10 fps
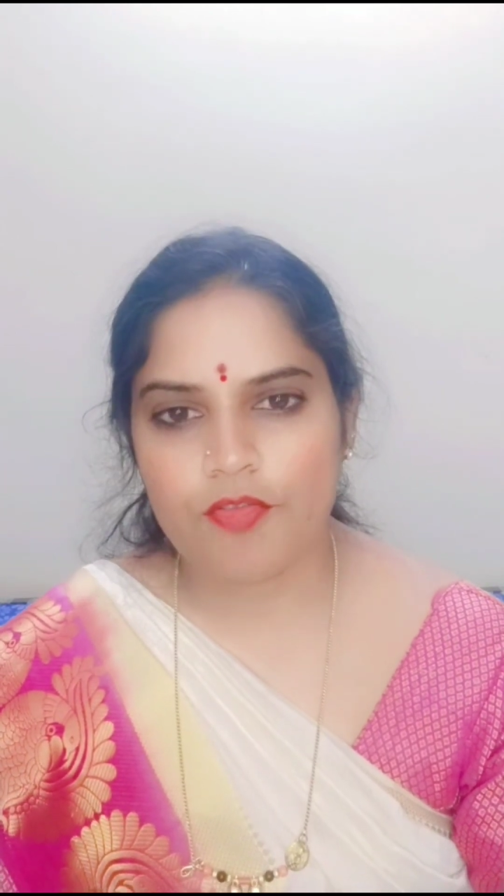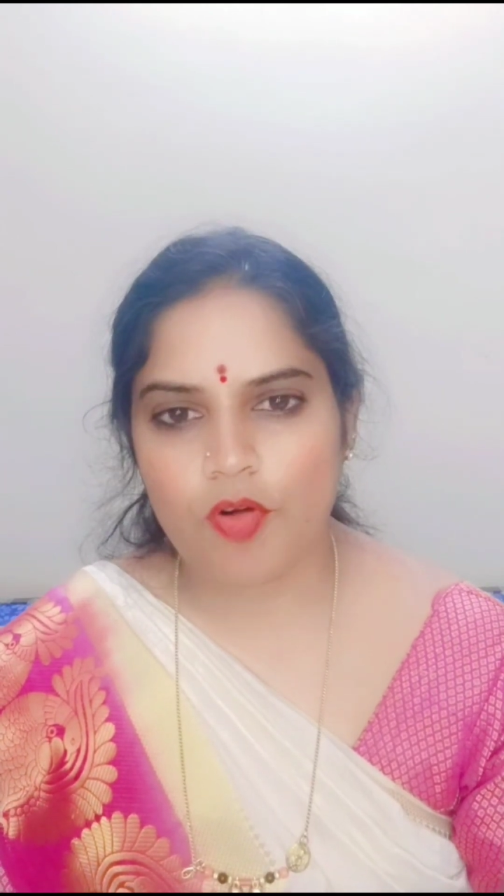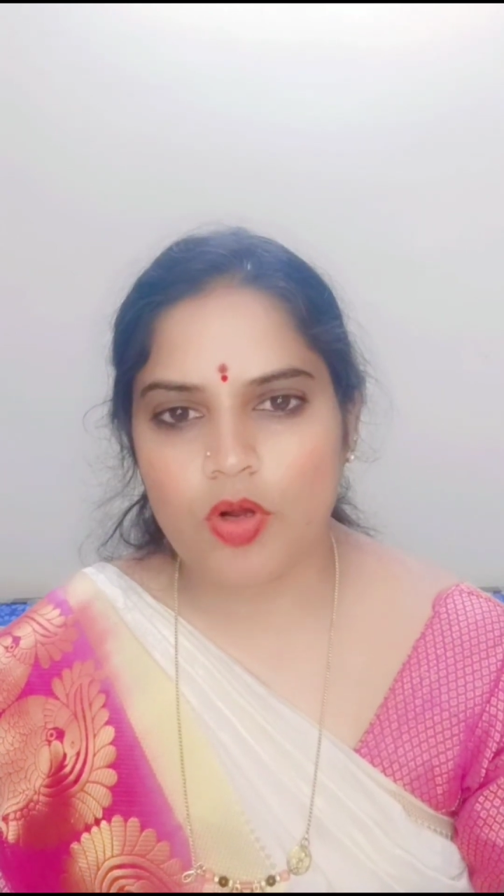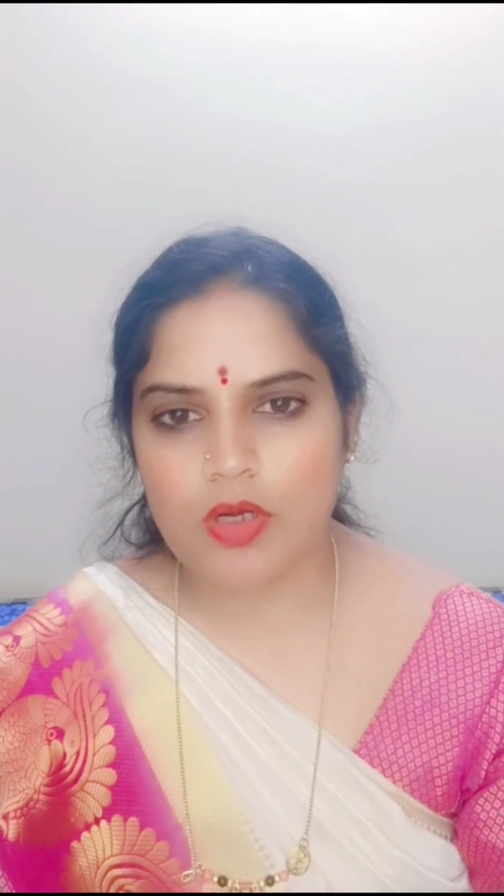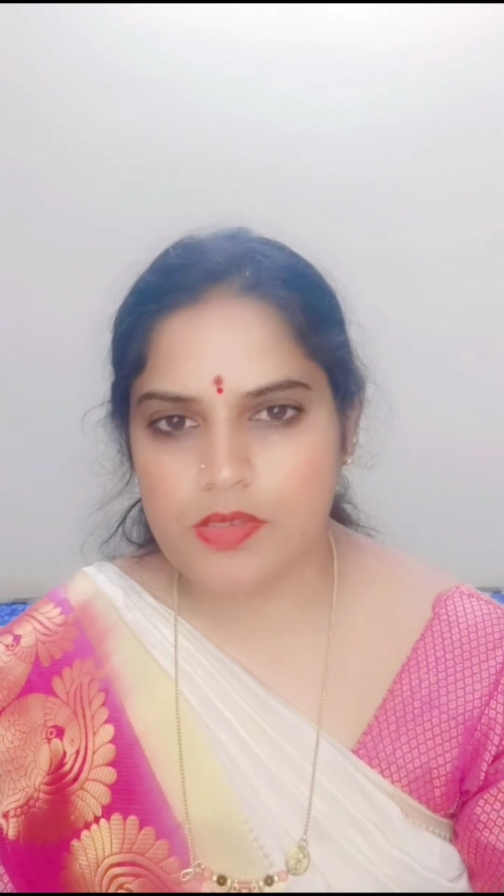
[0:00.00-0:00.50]

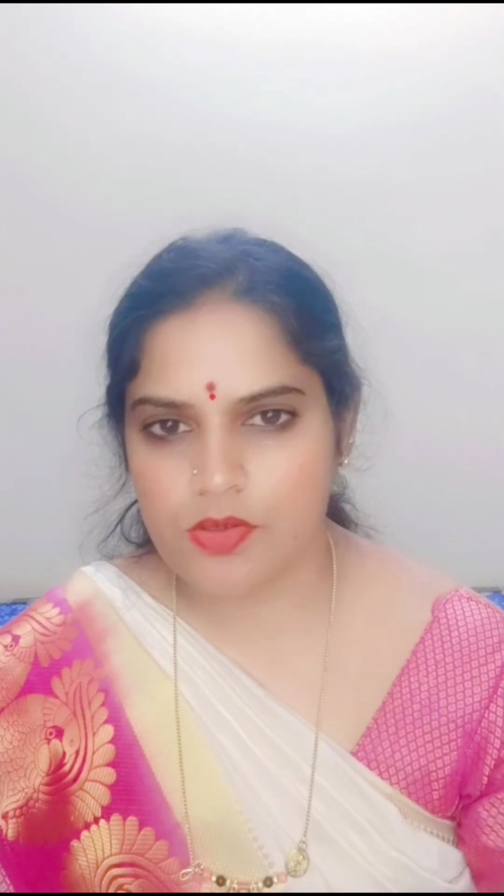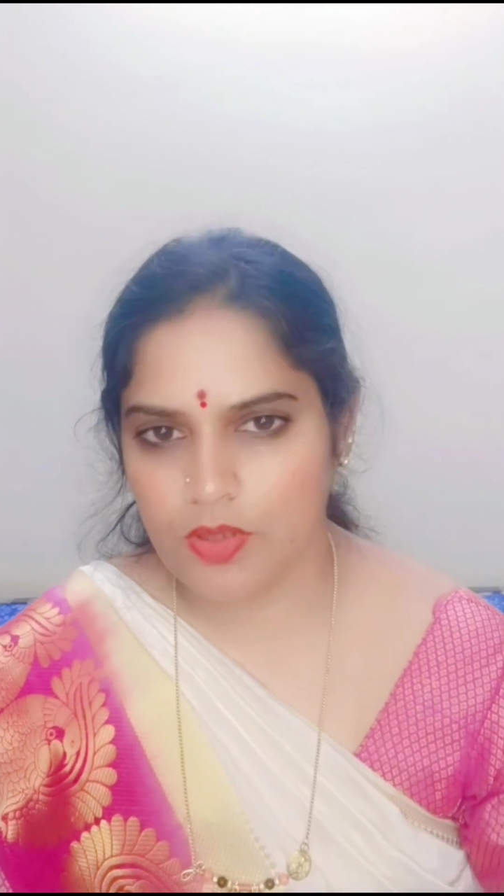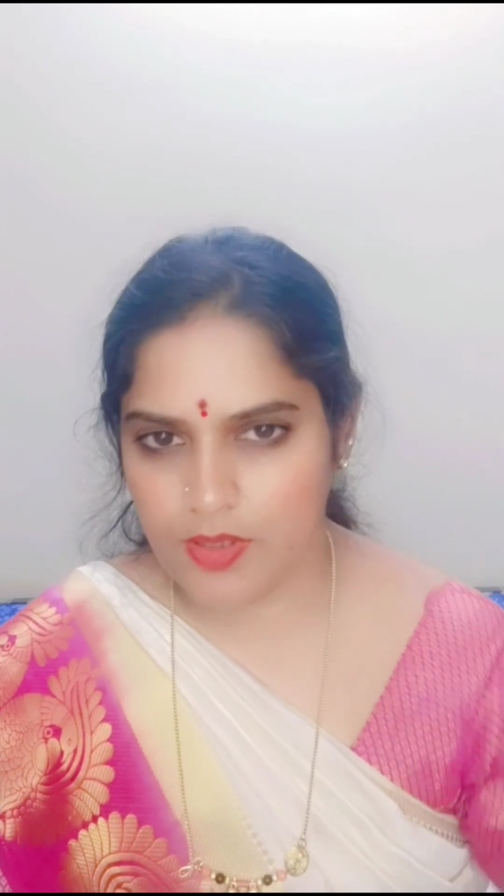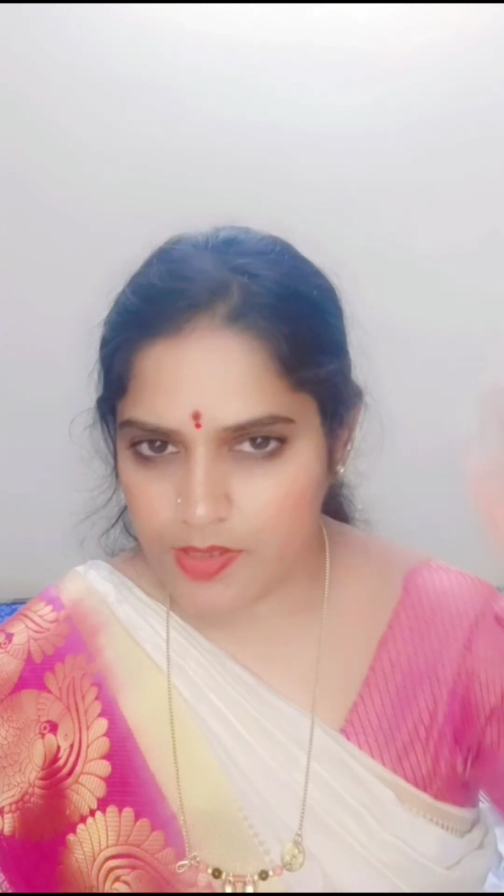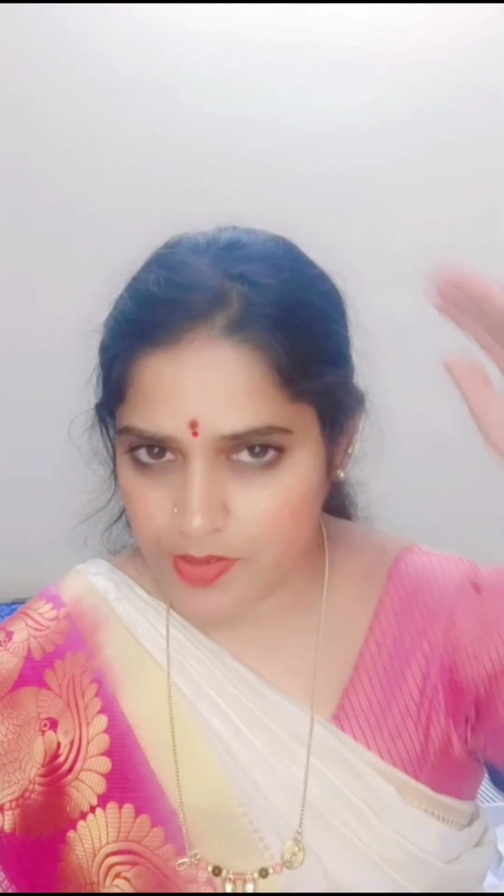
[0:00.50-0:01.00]
focus
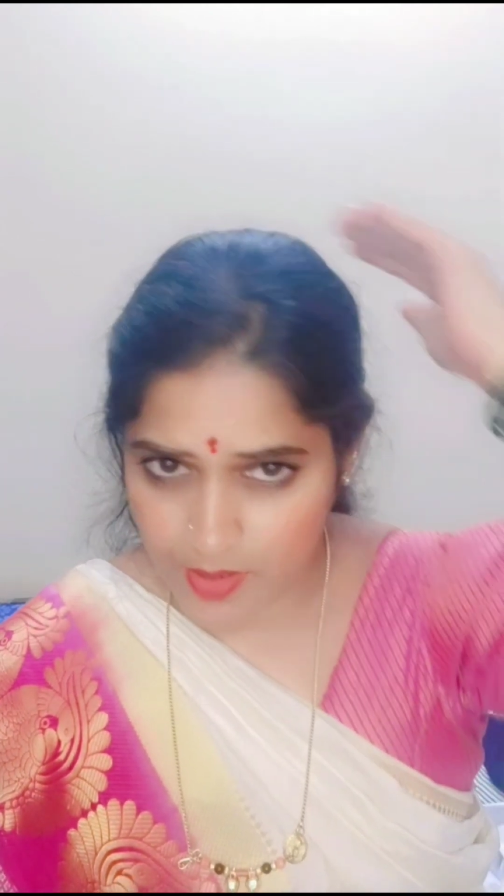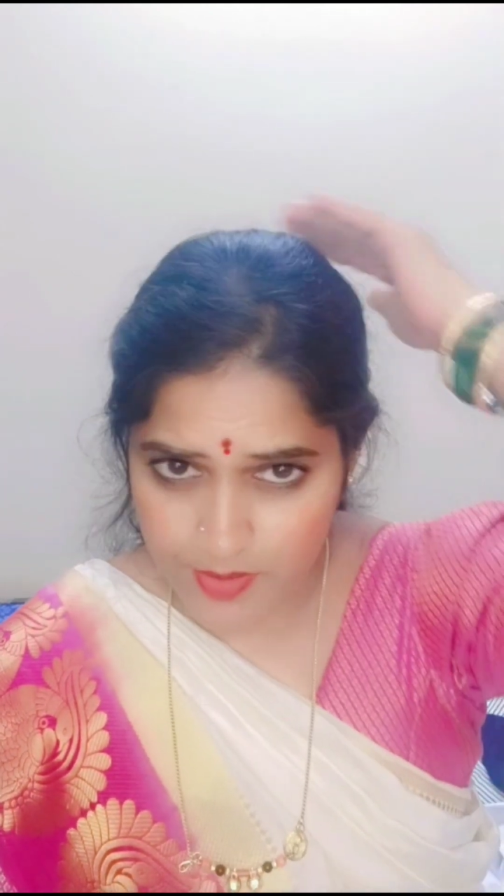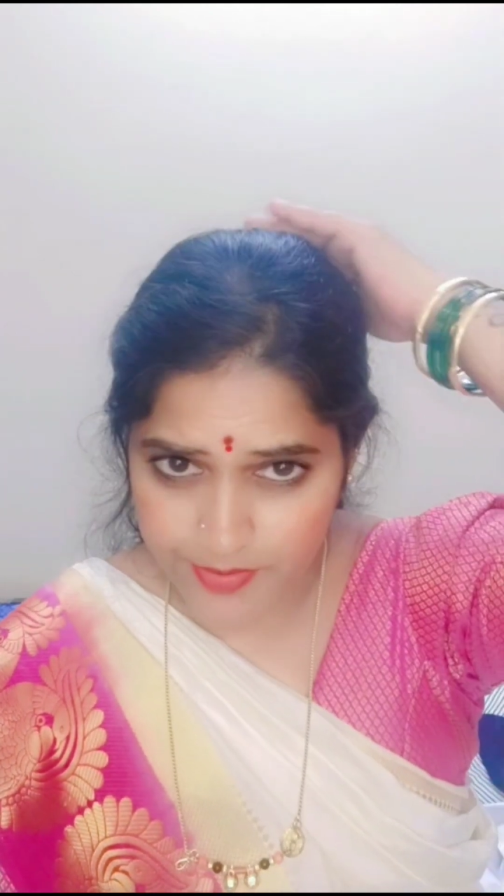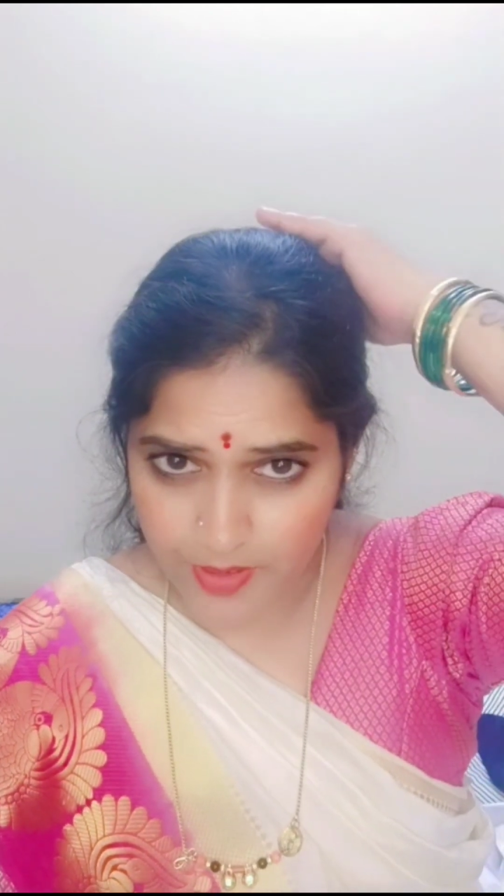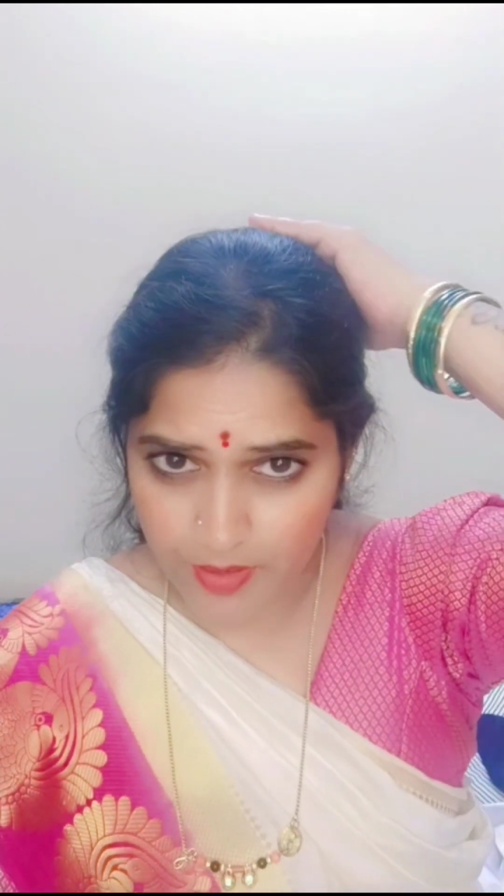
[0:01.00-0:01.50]
on the
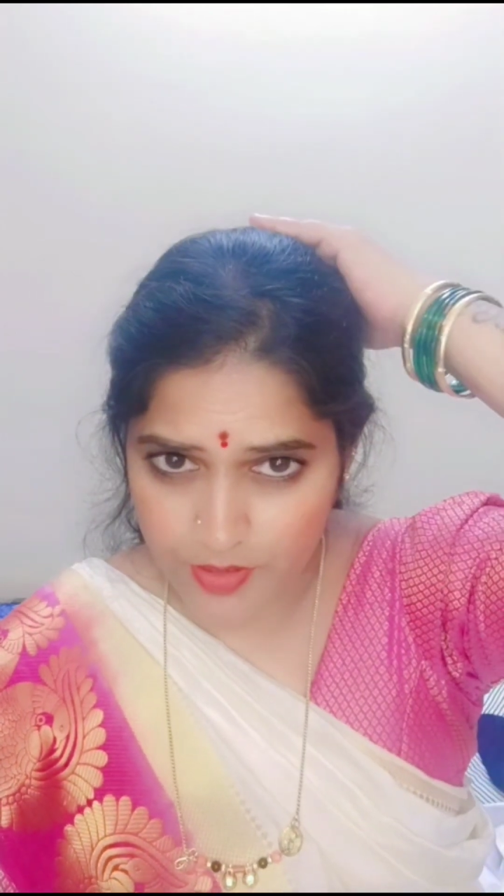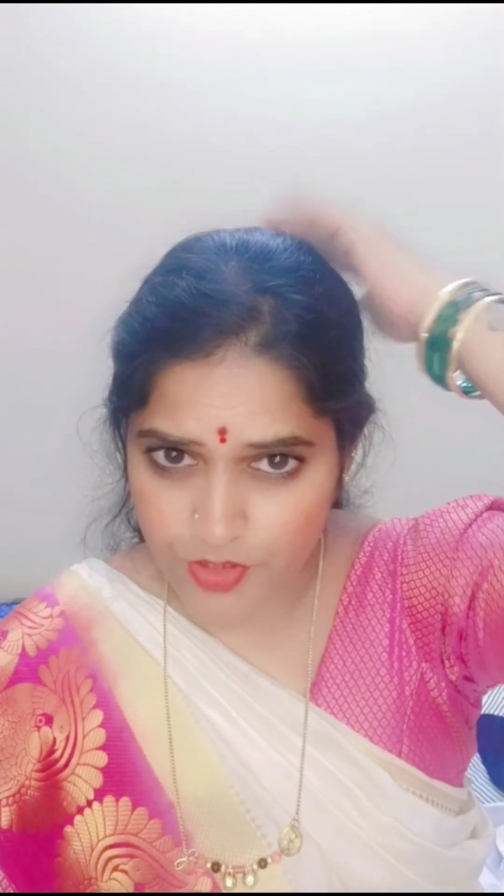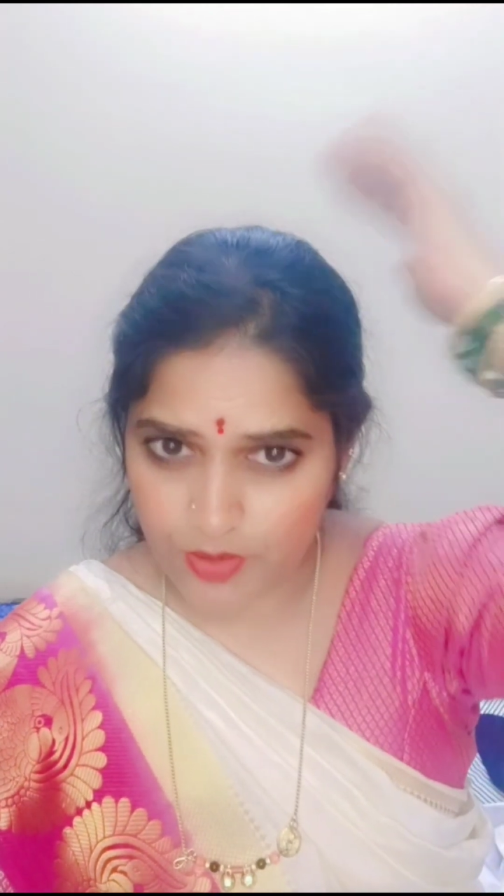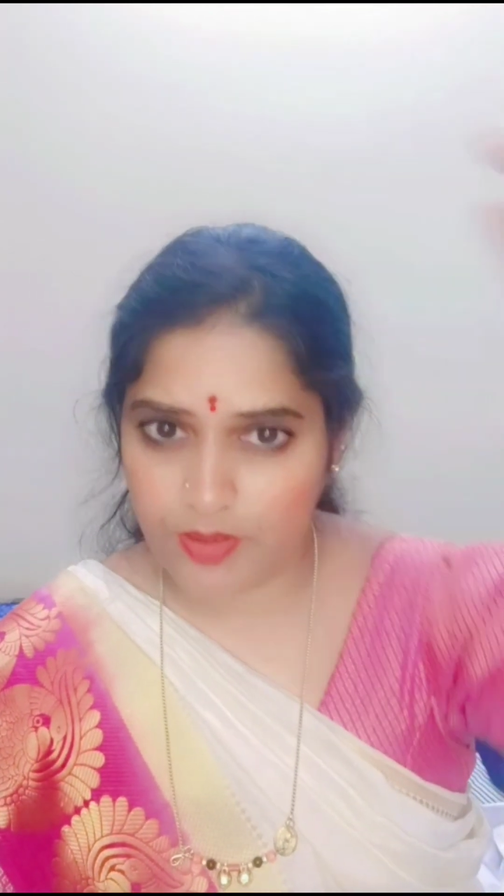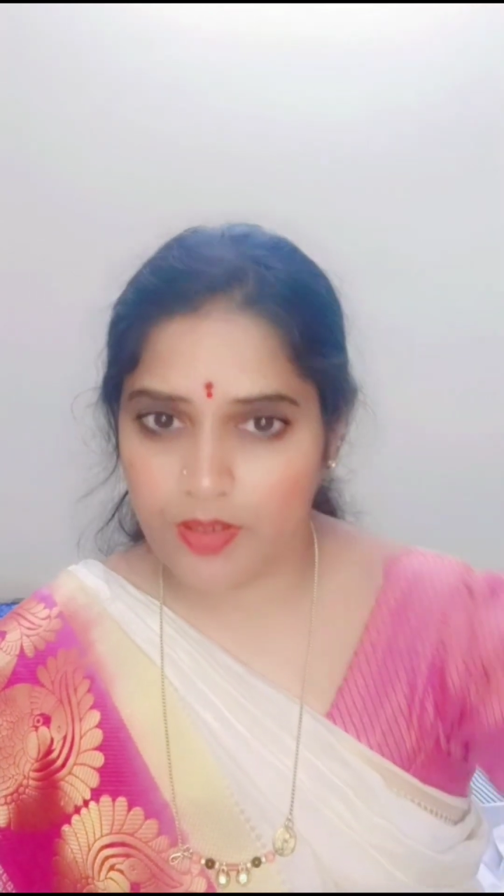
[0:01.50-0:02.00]
Sahasrara
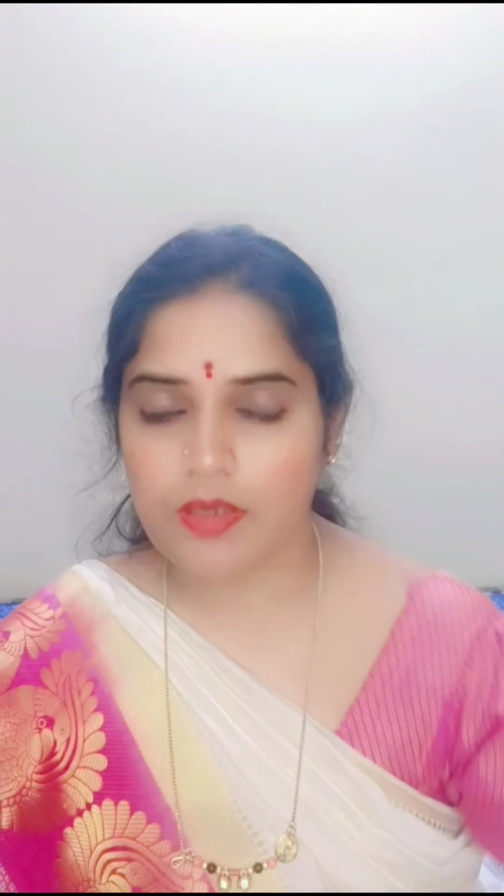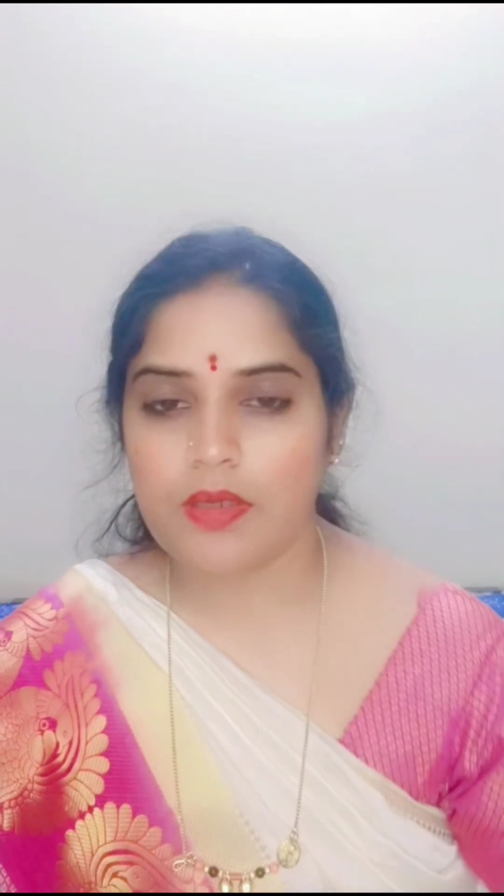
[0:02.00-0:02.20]
chakra,